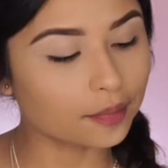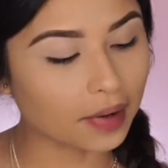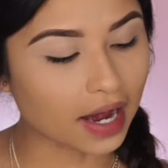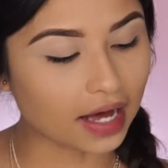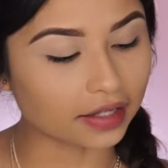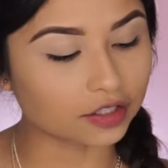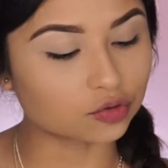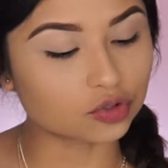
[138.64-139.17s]

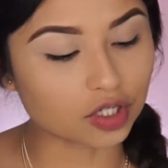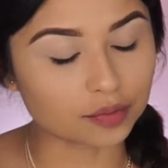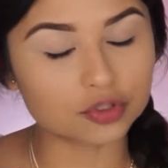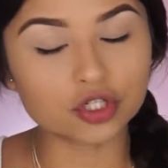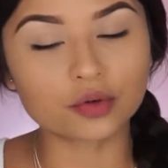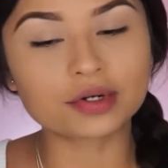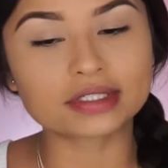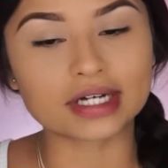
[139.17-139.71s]
palettes, which I'm
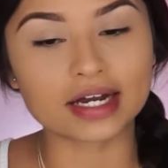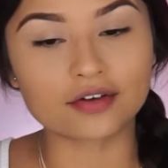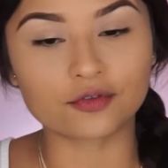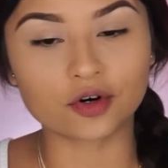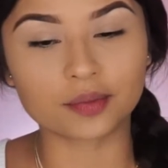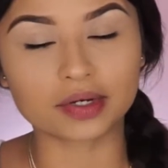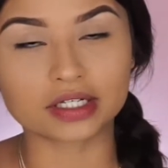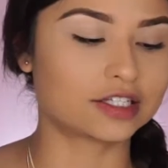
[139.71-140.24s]
so excited
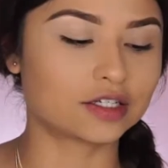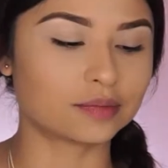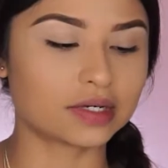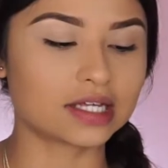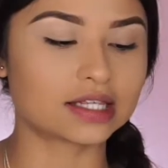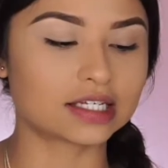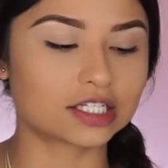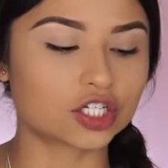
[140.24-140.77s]
for, because to
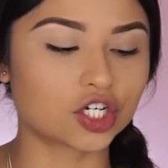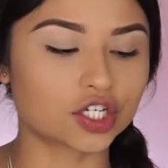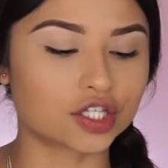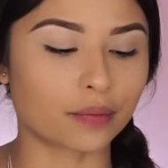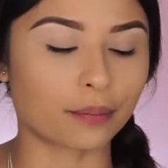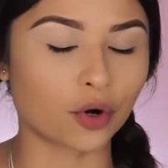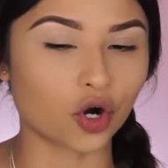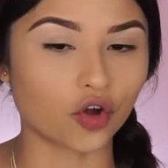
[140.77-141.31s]
me this is
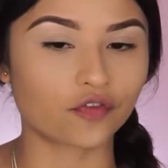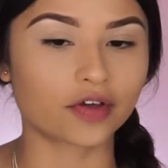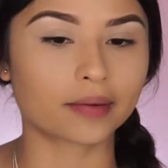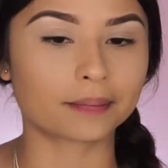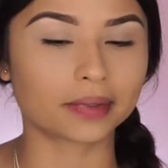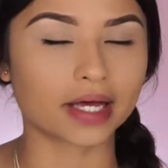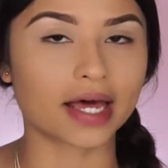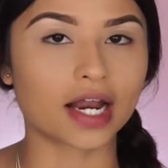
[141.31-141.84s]
just the
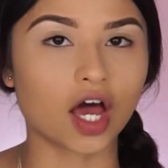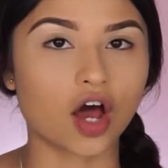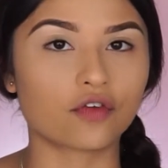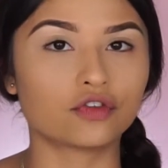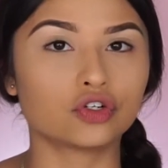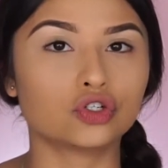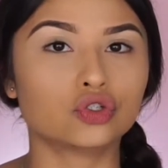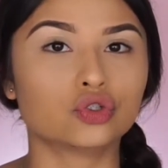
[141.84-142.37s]
perfect blend
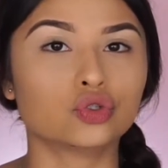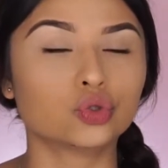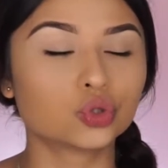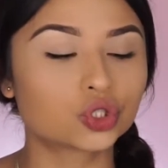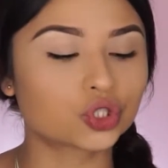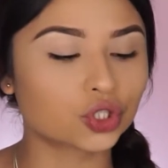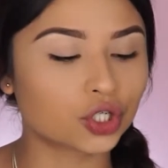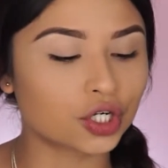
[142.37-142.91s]
of
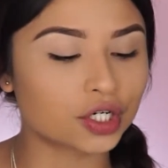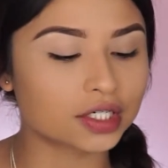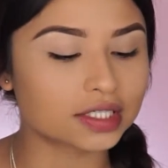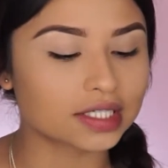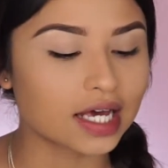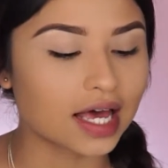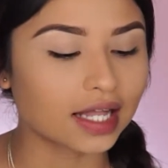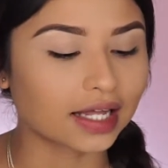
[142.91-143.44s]

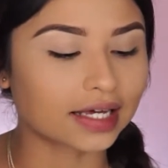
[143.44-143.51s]
neutrals.